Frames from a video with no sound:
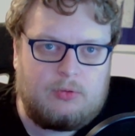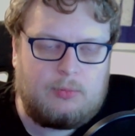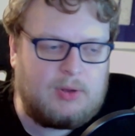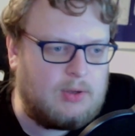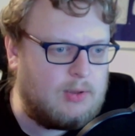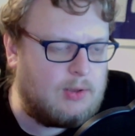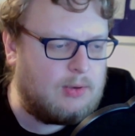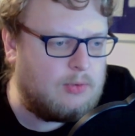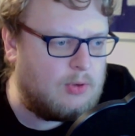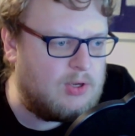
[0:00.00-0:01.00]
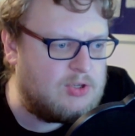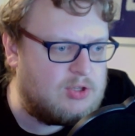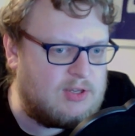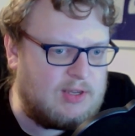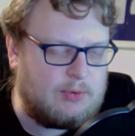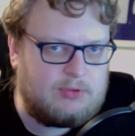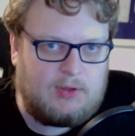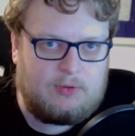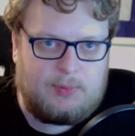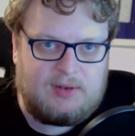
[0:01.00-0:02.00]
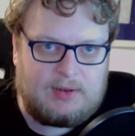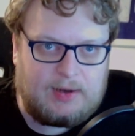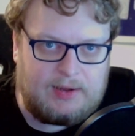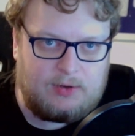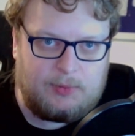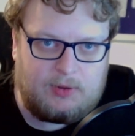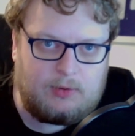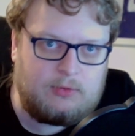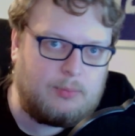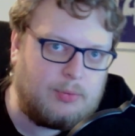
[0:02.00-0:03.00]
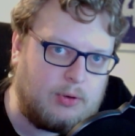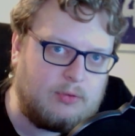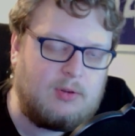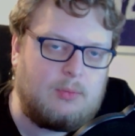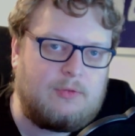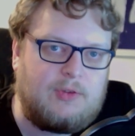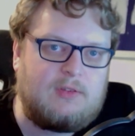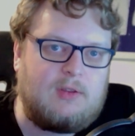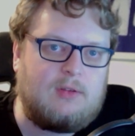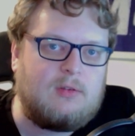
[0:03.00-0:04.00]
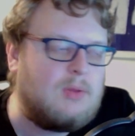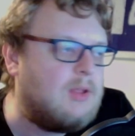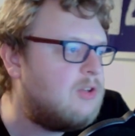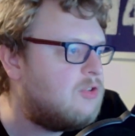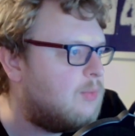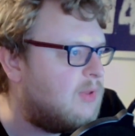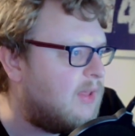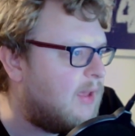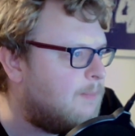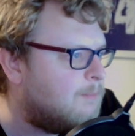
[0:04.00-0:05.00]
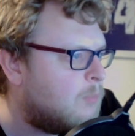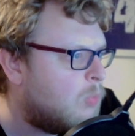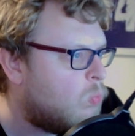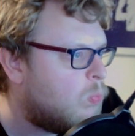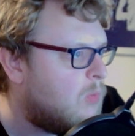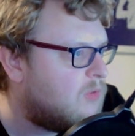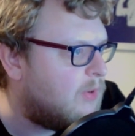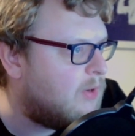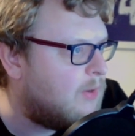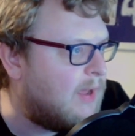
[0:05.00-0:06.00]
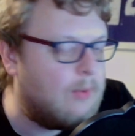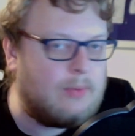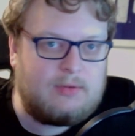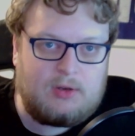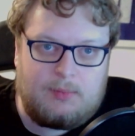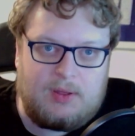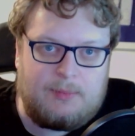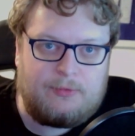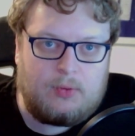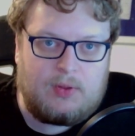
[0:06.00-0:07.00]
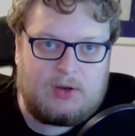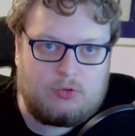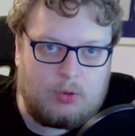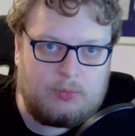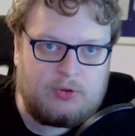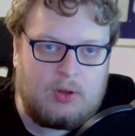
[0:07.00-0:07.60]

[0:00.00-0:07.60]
To my knowledge, the DLC has been delayed because the priority was fixing some of the issues with the game. So I don't know how long it's going to be before that drops.